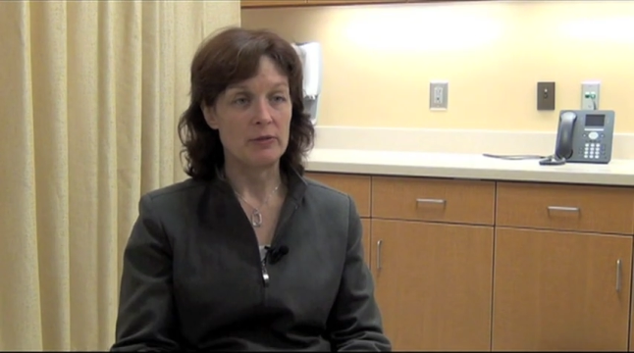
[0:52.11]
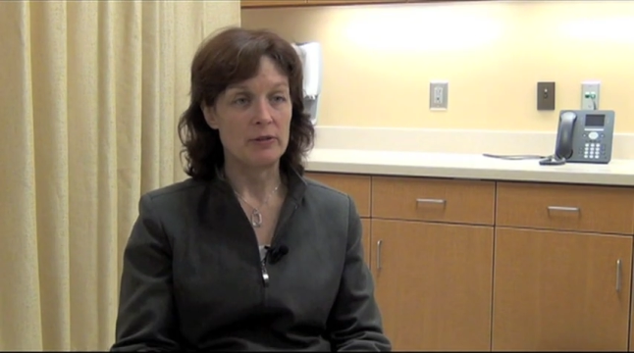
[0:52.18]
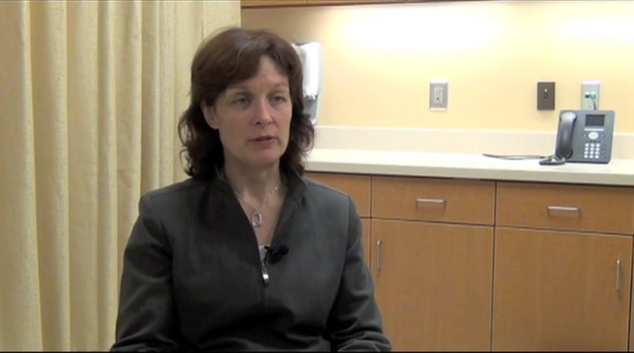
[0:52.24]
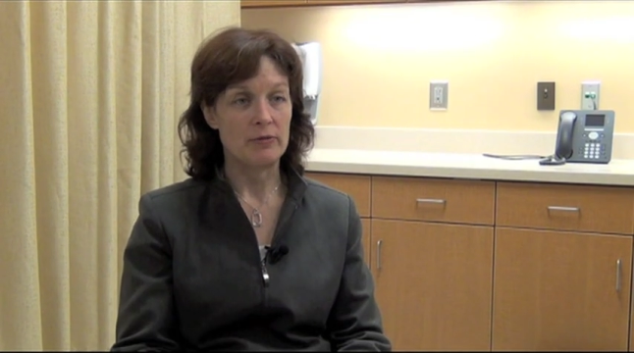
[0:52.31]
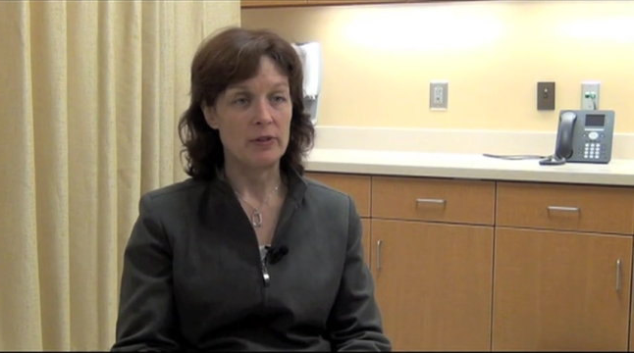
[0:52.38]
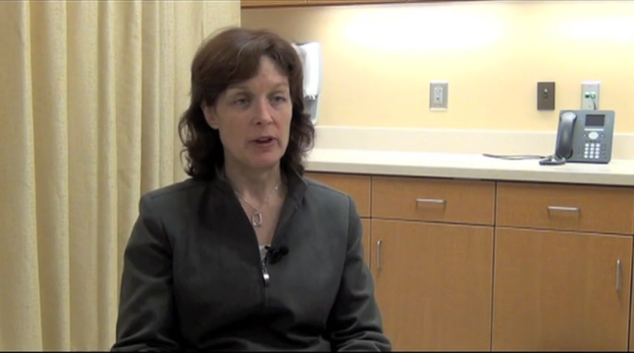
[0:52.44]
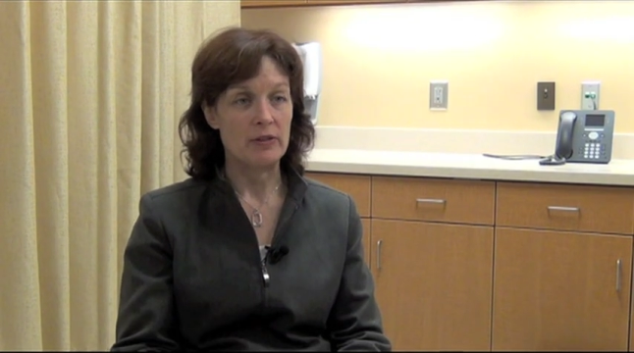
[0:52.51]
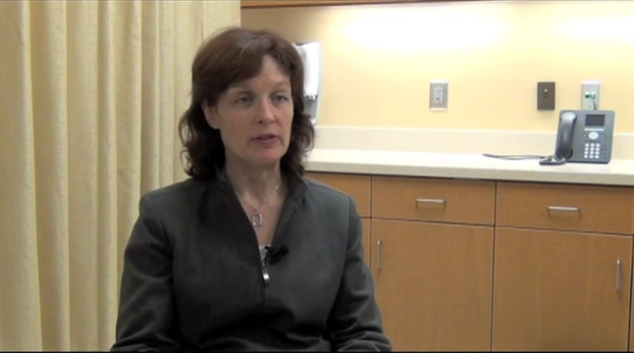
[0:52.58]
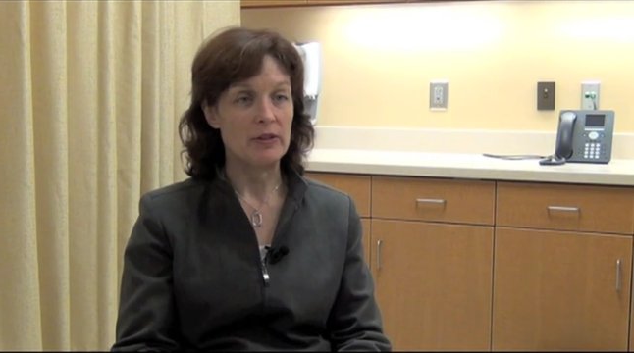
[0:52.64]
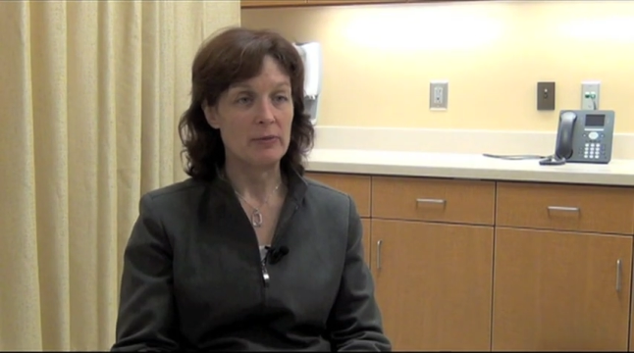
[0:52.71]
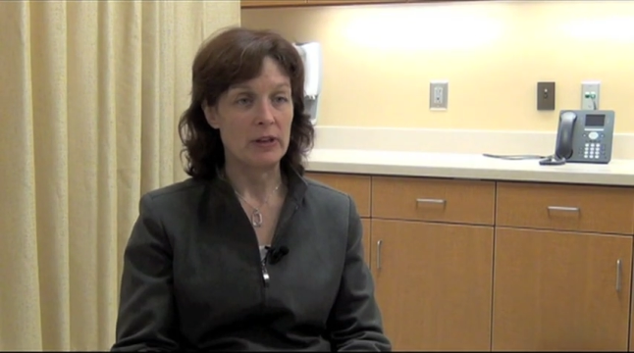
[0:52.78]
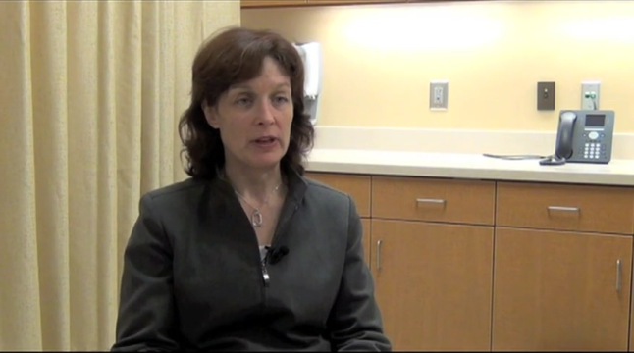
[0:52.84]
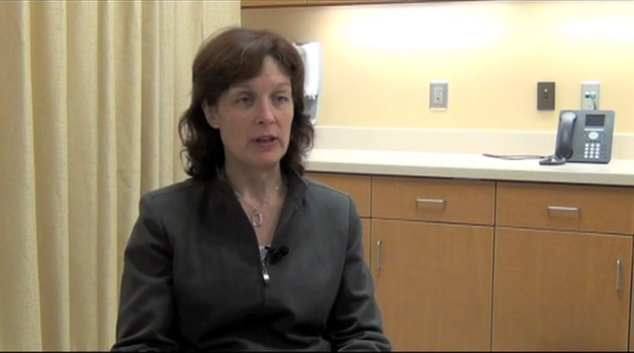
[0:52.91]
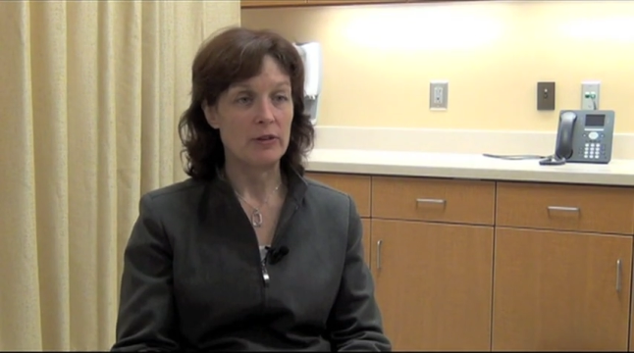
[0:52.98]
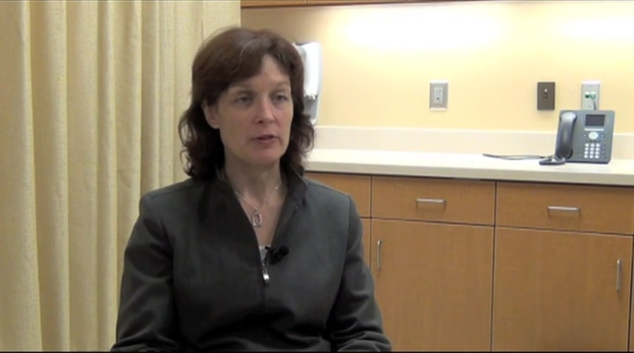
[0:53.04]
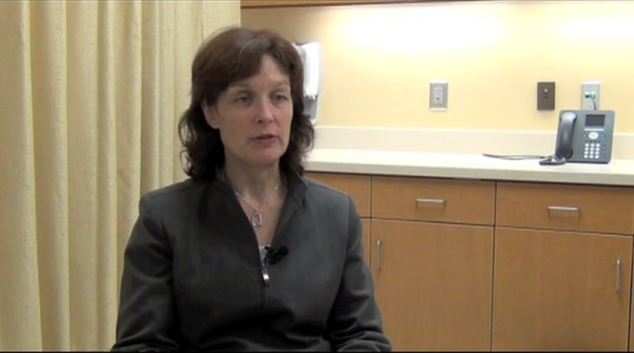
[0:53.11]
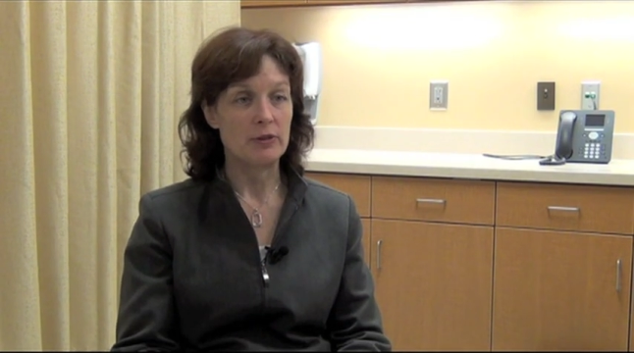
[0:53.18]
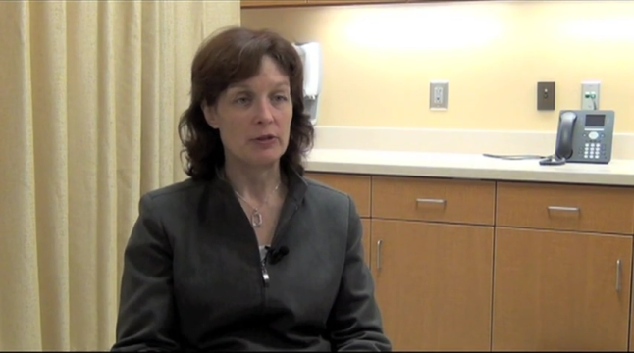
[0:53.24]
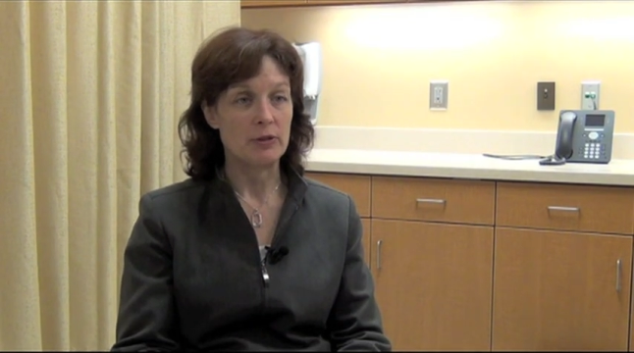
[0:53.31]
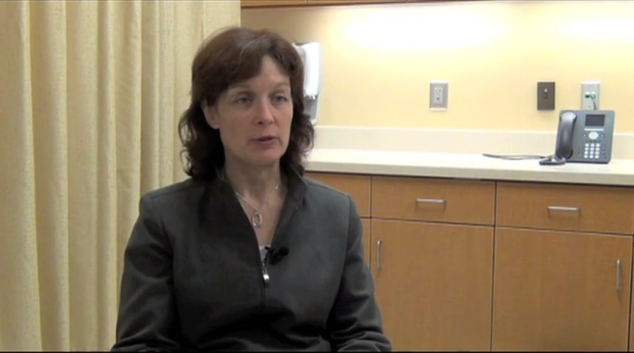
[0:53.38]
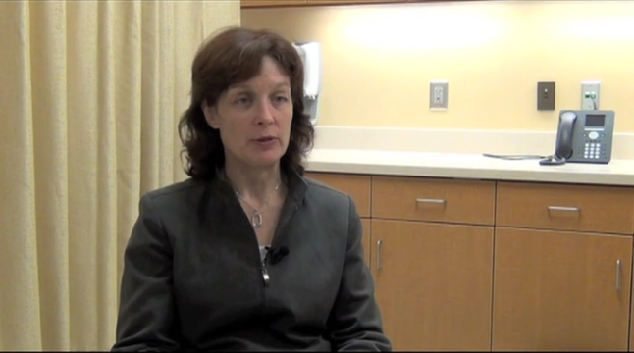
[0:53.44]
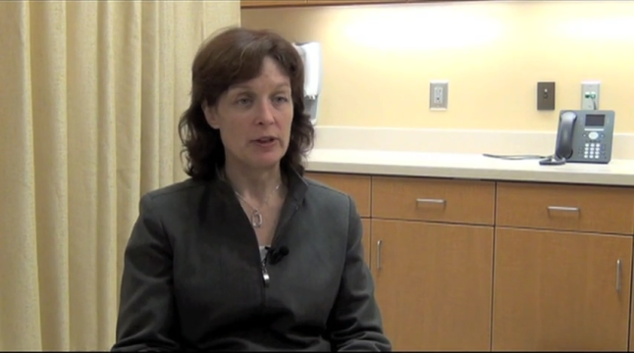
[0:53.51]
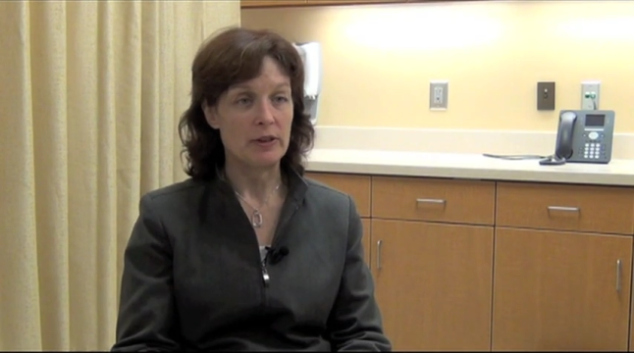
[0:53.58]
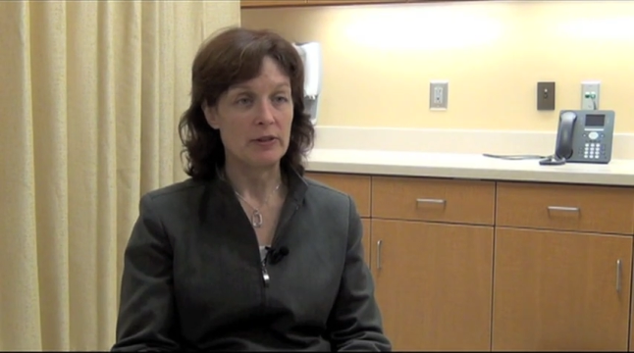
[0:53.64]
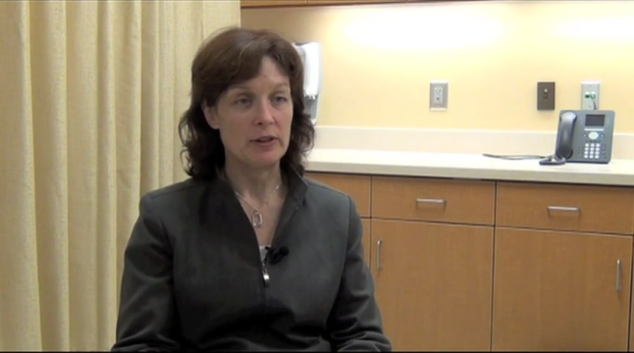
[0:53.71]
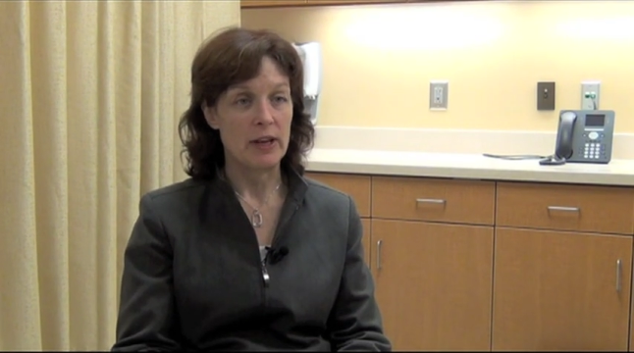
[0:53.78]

to find something else to treat it,